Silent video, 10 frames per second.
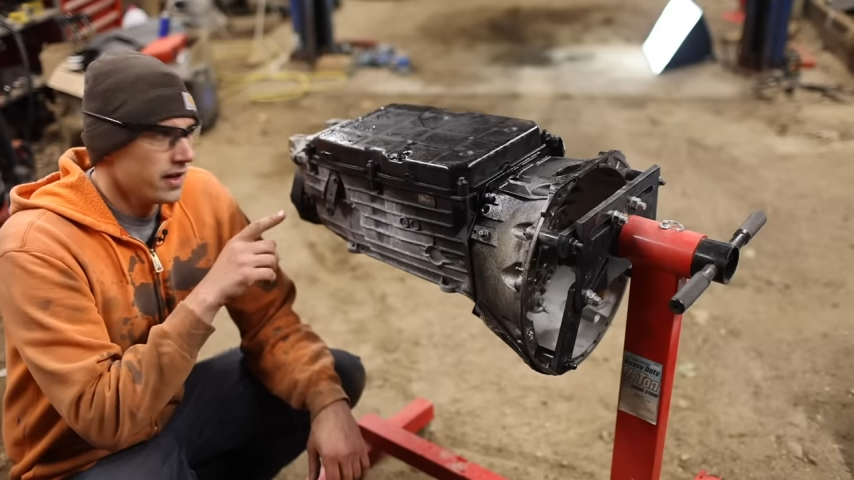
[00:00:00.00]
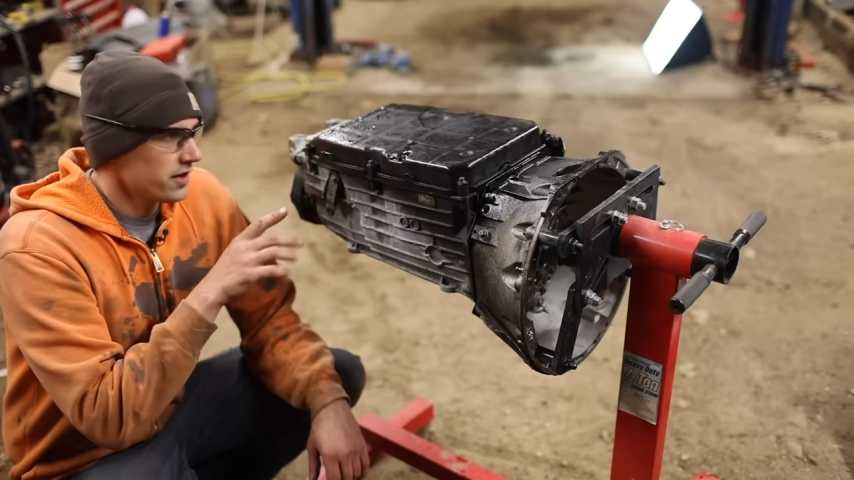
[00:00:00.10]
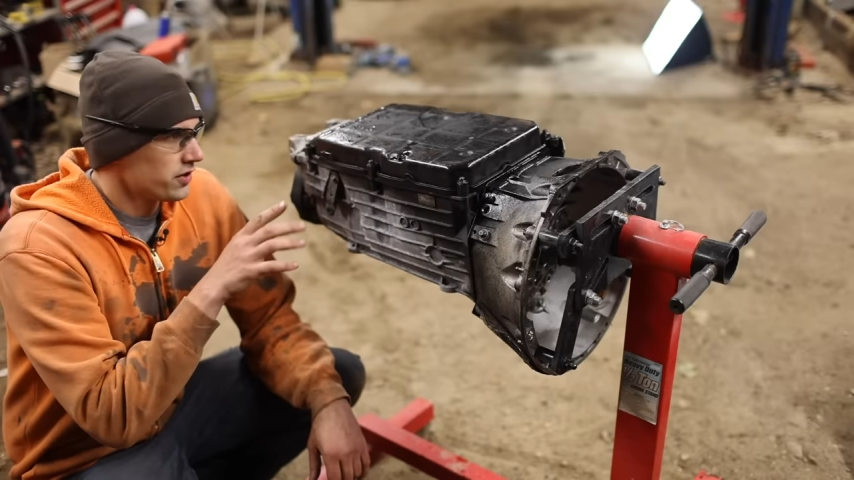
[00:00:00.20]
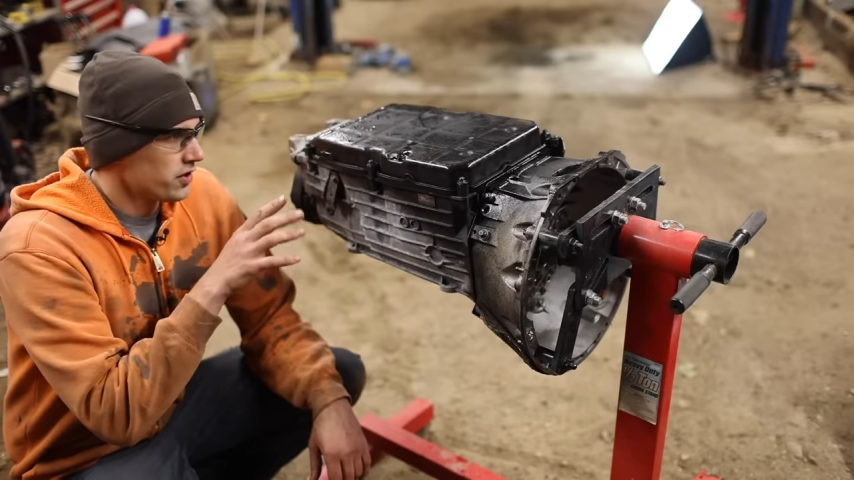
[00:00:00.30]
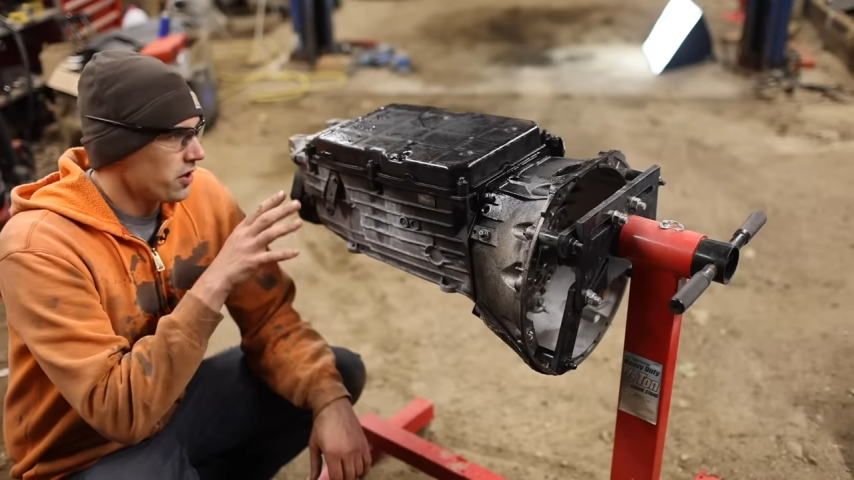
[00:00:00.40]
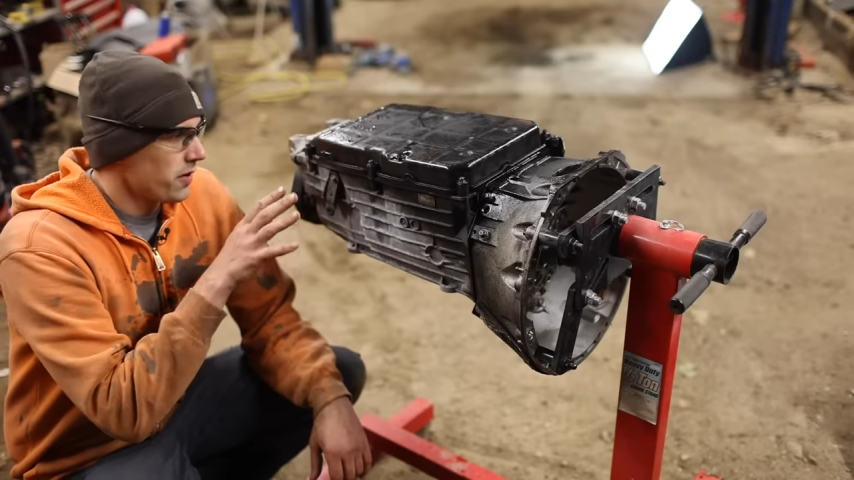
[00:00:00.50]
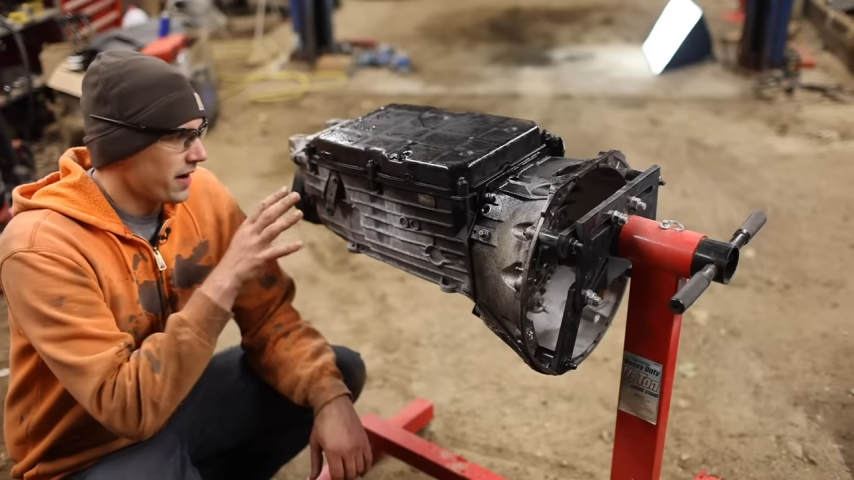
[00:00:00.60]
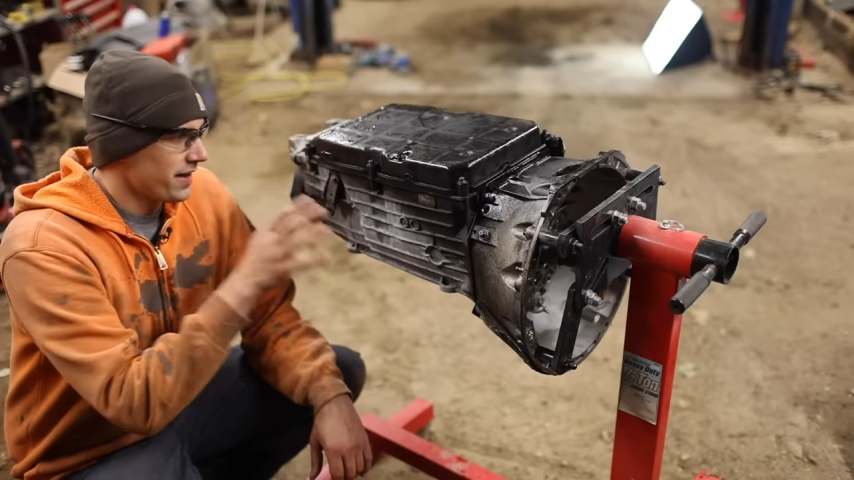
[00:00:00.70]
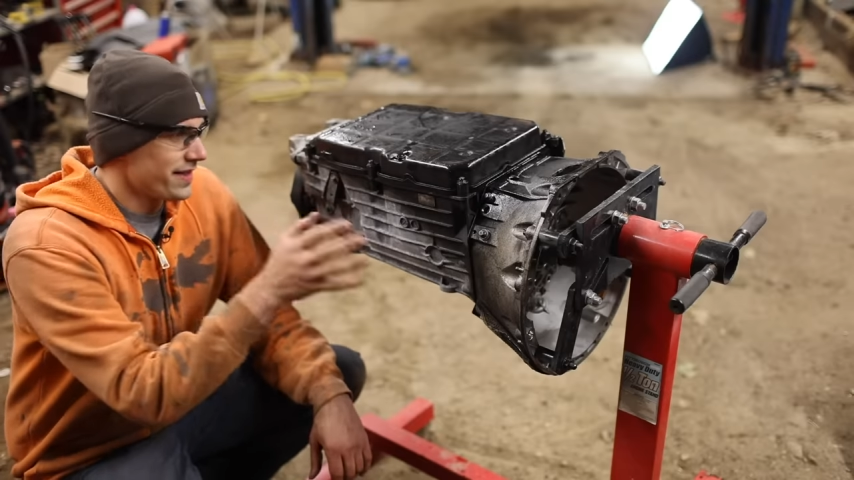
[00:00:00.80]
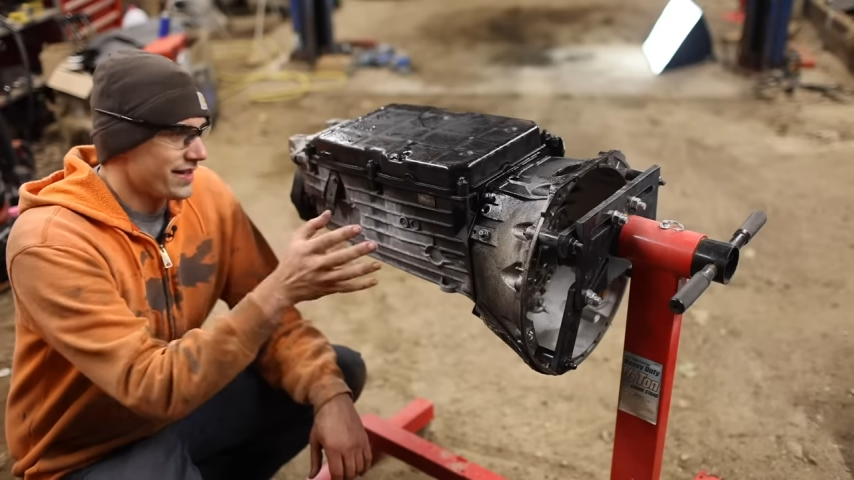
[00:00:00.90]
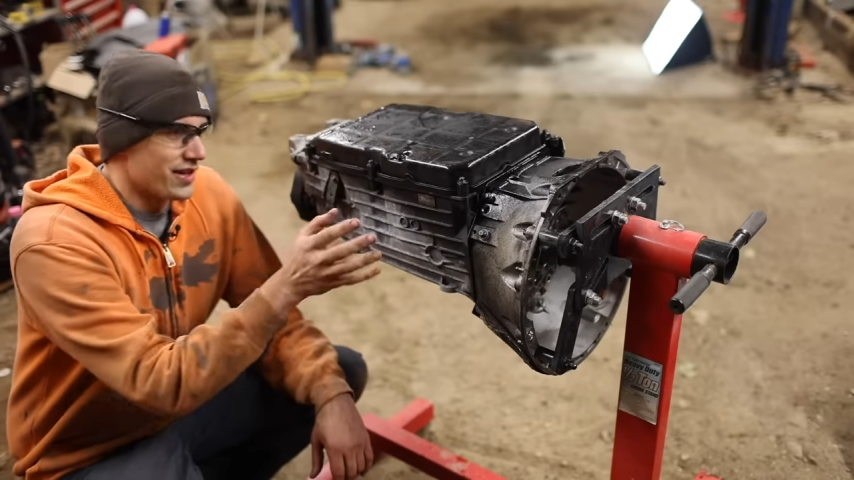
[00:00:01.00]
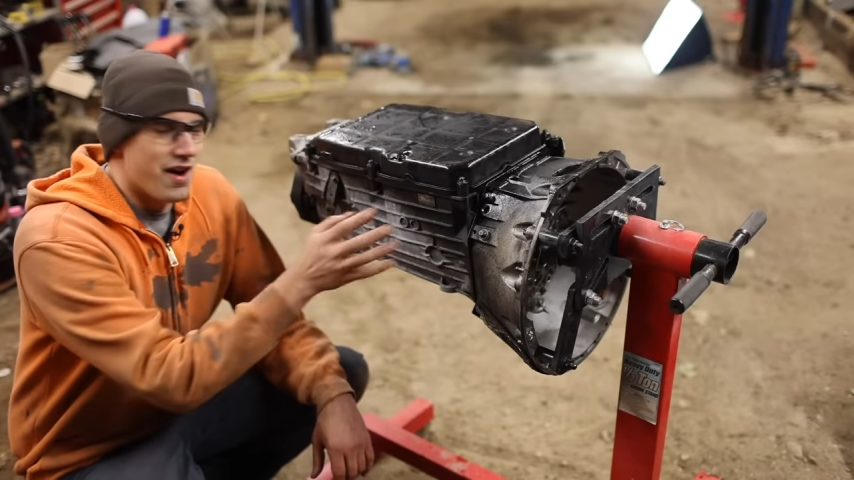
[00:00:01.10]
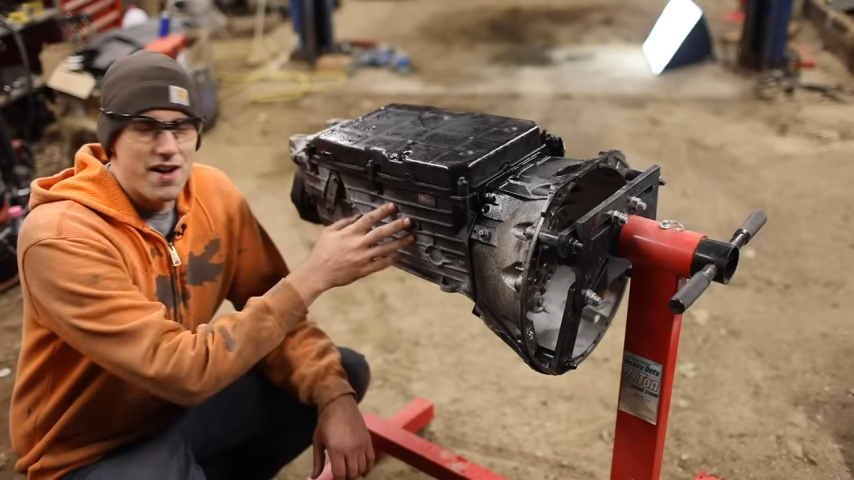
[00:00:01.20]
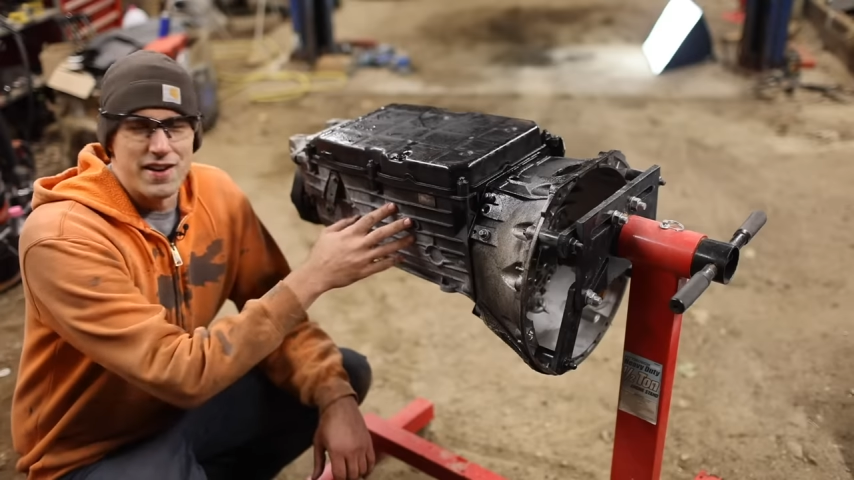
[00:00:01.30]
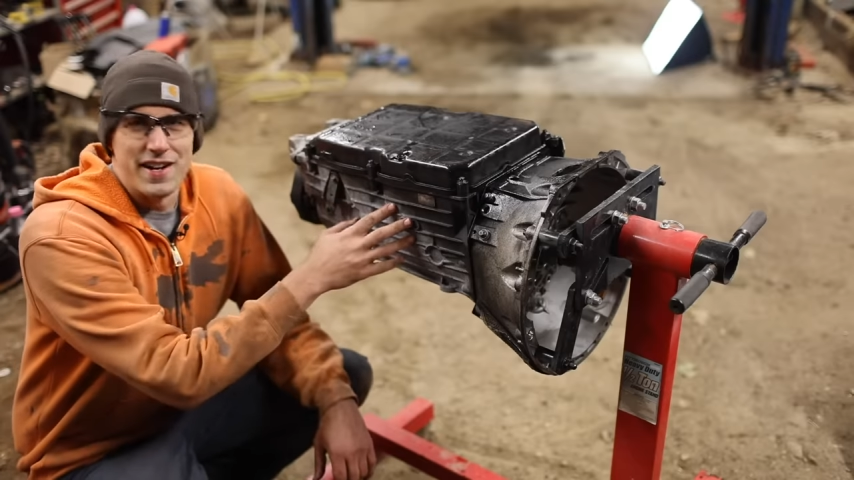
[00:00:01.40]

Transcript: and so I got this on